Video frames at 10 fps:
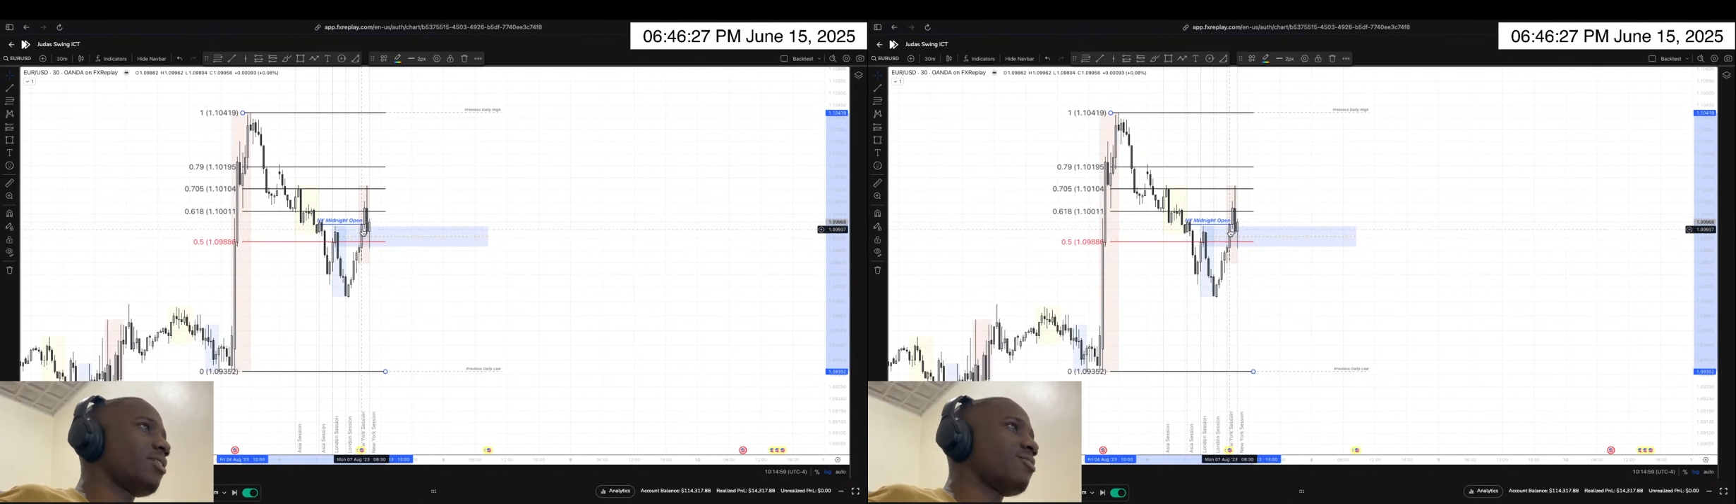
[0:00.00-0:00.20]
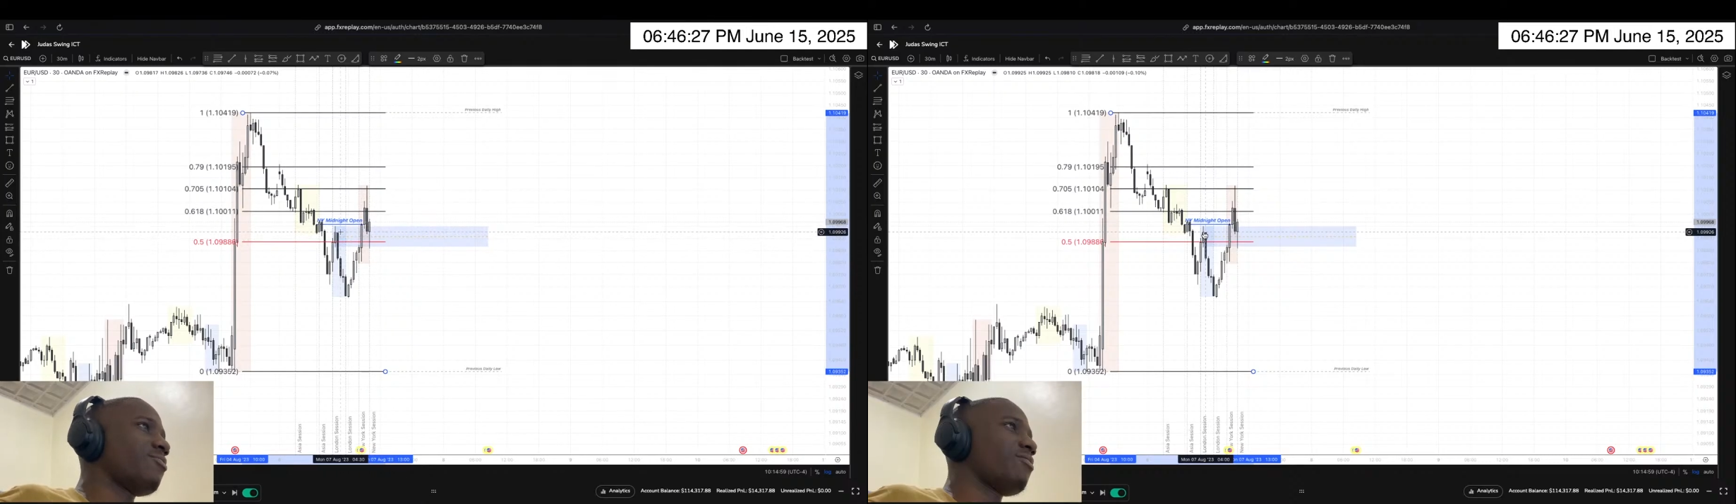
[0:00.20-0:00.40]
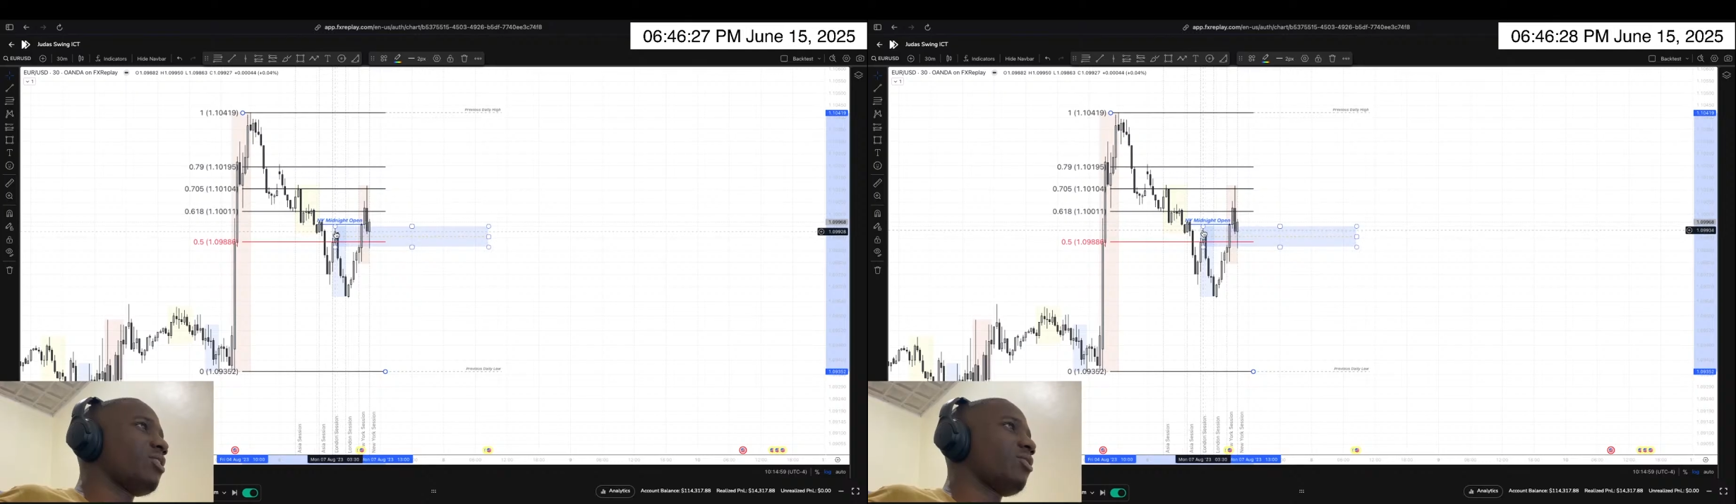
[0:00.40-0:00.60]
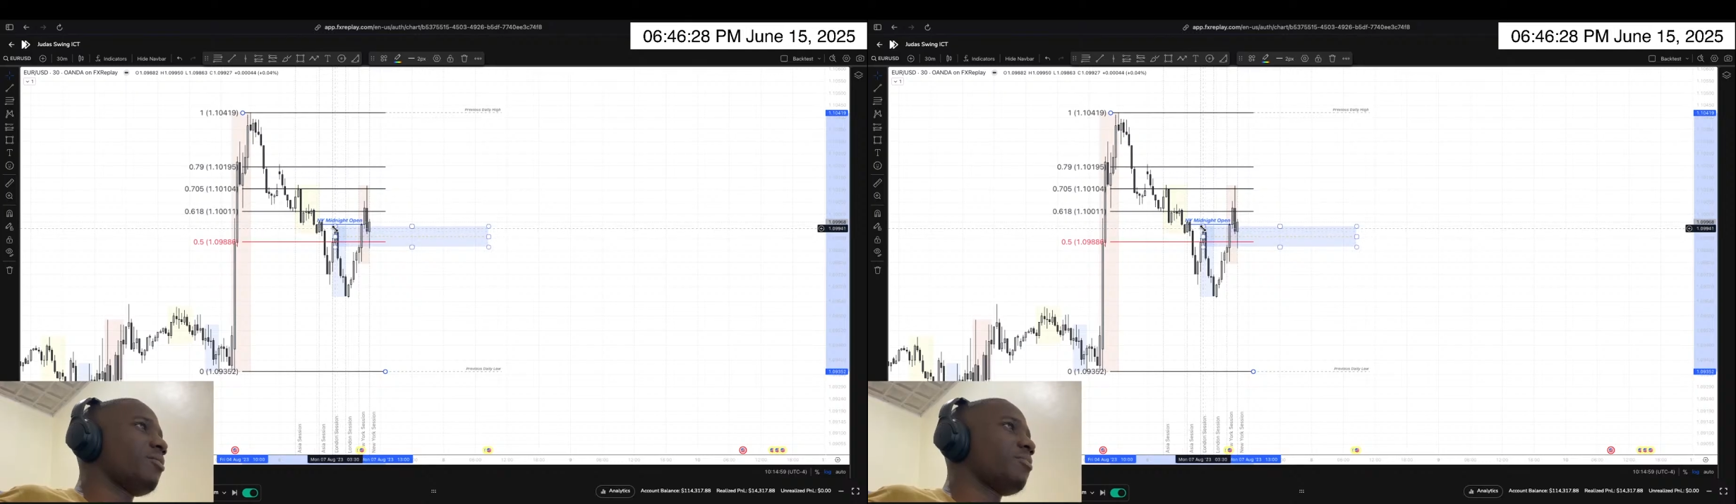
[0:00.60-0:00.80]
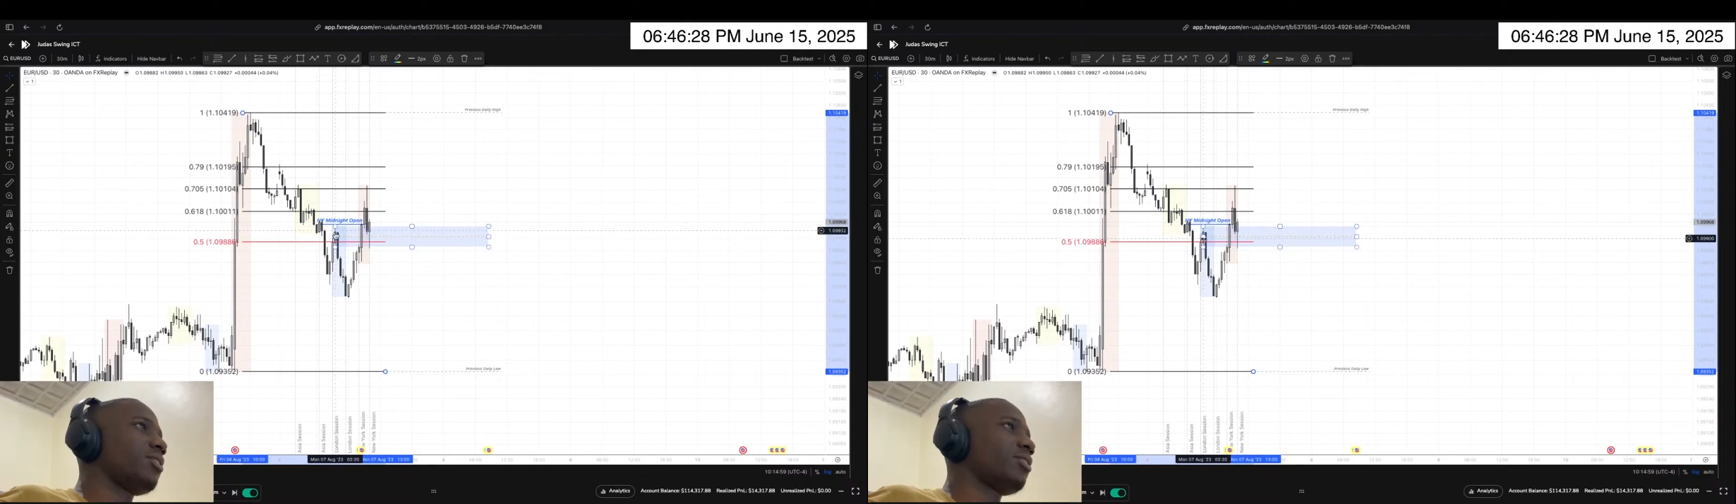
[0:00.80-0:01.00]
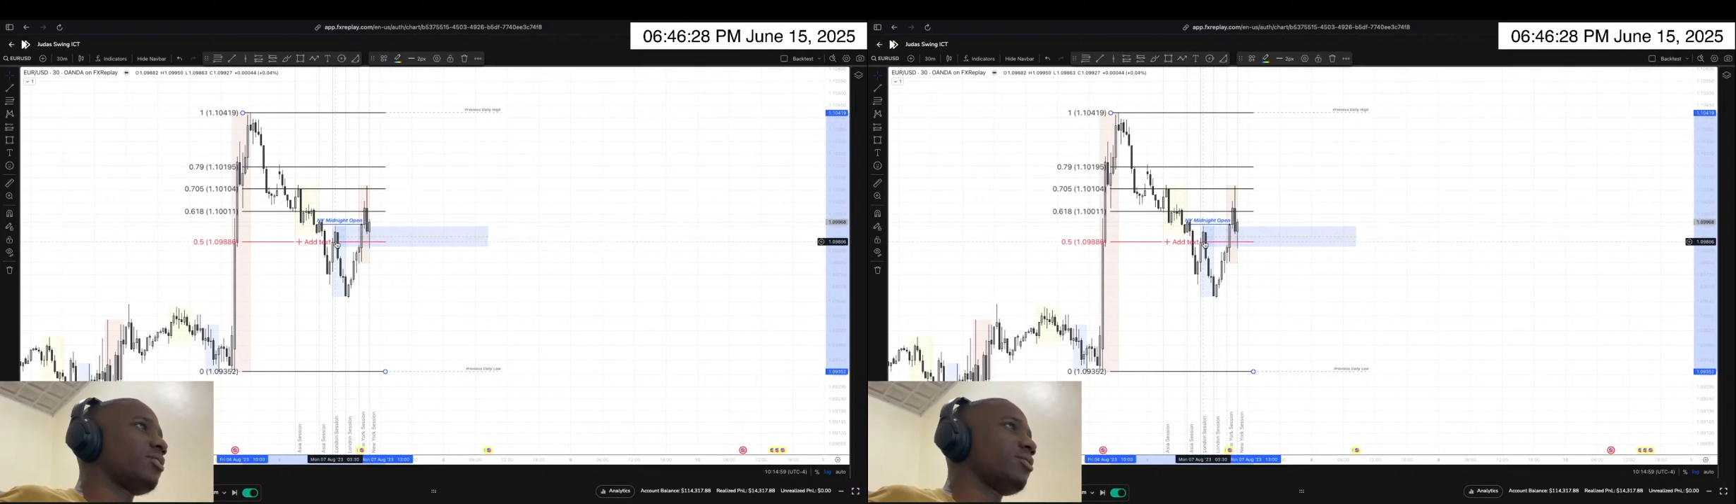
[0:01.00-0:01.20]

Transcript: this fair value gap and